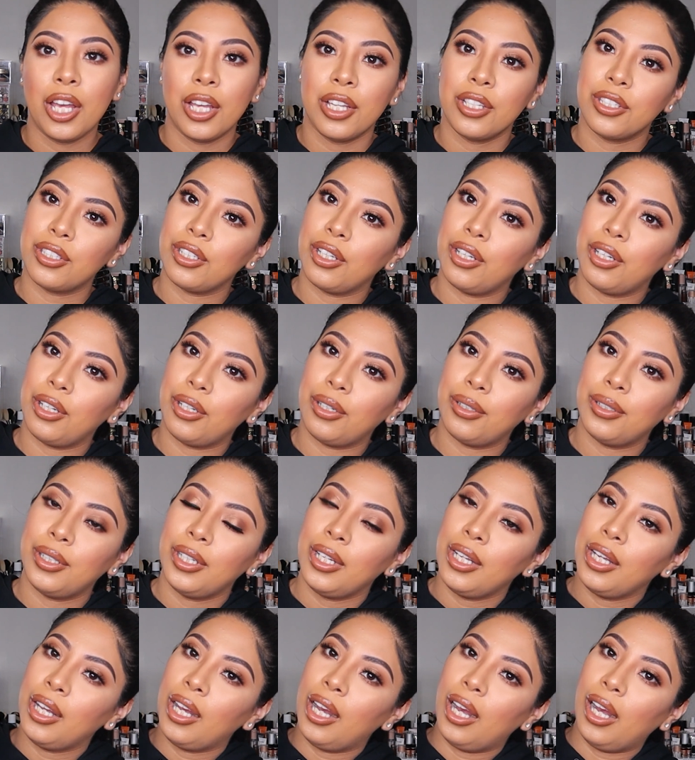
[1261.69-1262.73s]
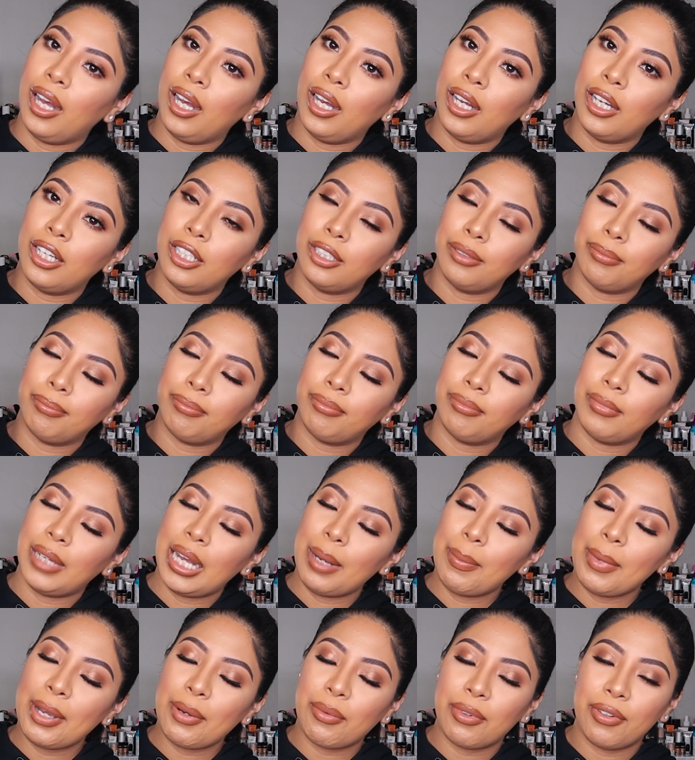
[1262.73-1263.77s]
So
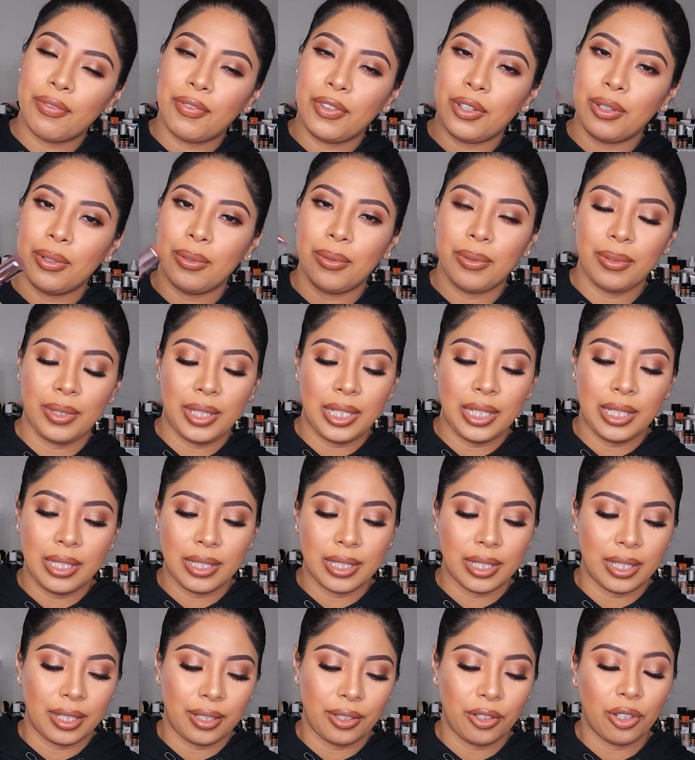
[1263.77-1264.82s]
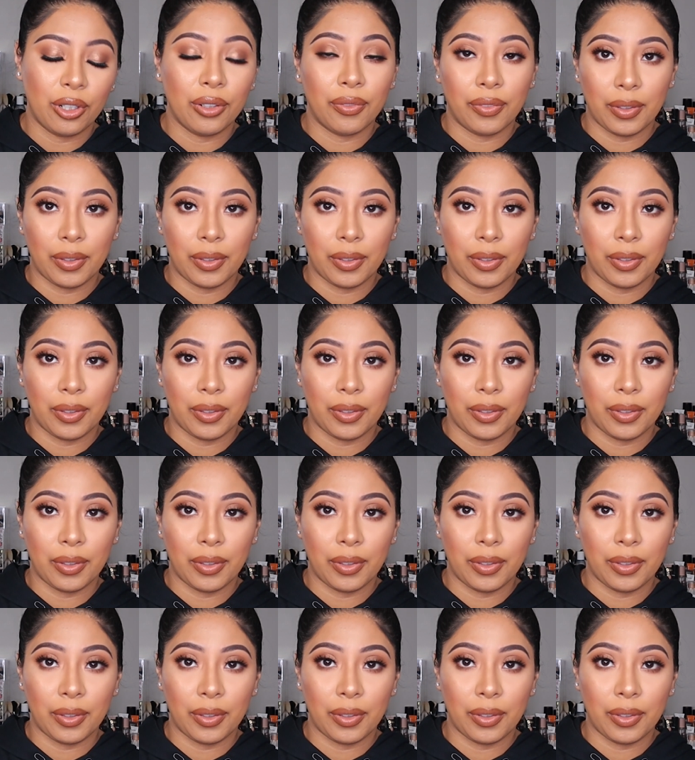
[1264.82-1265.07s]
I might review these and go